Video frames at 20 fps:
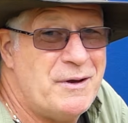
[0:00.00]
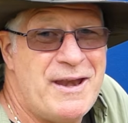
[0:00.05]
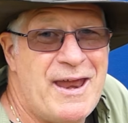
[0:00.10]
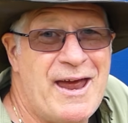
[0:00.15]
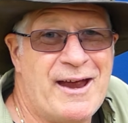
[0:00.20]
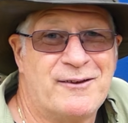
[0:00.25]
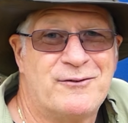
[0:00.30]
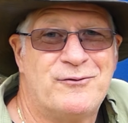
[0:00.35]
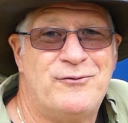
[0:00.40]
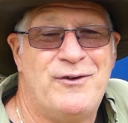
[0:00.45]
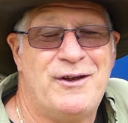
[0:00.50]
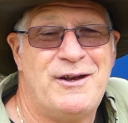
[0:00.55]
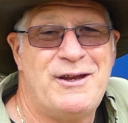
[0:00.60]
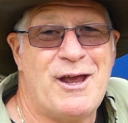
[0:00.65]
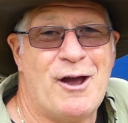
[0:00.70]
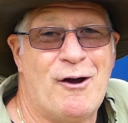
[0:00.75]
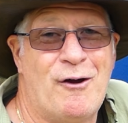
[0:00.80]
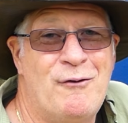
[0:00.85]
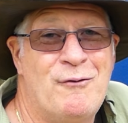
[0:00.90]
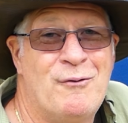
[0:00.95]
next
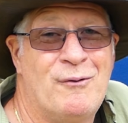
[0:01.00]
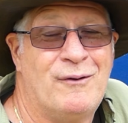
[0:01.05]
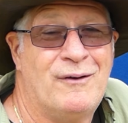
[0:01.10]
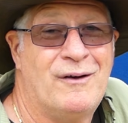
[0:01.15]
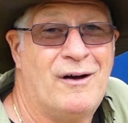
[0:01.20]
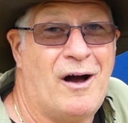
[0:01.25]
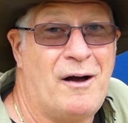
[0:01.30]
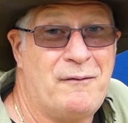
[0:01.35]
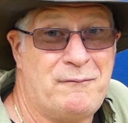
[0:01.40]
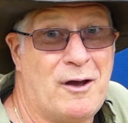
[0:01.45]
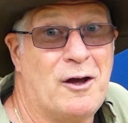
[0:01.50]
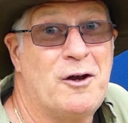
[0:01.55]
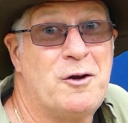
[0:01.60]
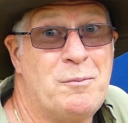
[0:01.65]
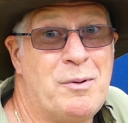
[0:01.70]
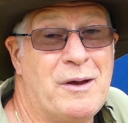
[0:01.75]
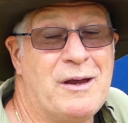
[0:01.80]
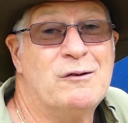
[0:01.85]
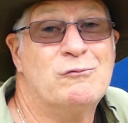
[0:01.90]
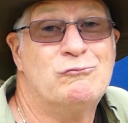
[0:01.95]
video, I'm going to
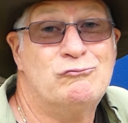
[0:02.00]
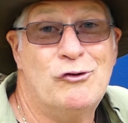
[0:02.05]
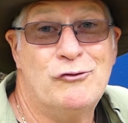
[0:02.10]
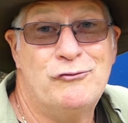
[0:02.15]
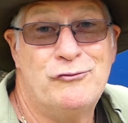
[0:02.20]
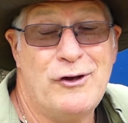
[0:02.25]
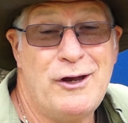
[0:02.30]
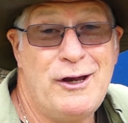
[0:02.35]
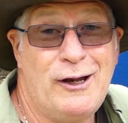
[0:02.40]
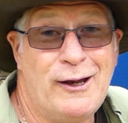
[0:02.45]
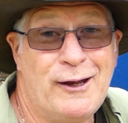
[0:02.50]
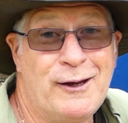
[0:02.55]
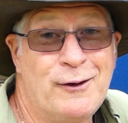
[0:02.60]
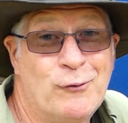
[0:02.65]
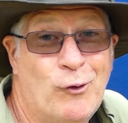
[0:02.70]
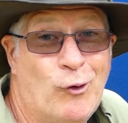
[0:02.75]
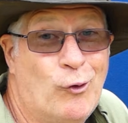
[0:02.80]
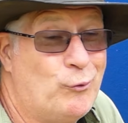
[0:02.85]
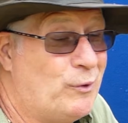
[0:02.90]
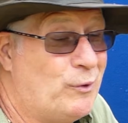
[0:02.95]
be revealing or